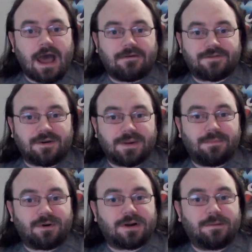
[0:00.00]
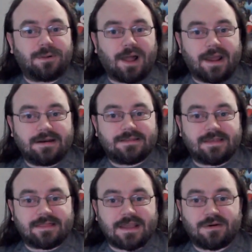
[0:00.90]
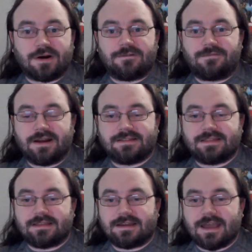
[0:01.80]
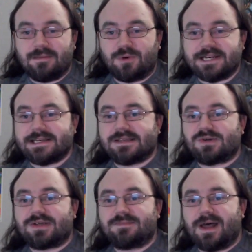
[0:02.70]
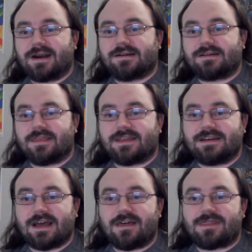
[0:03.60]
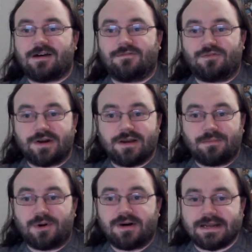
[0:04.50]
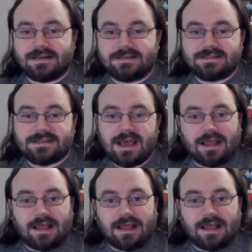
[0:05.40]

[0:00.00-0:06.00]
after people complained that they were afraid that the game would disrespect the death of real Marines,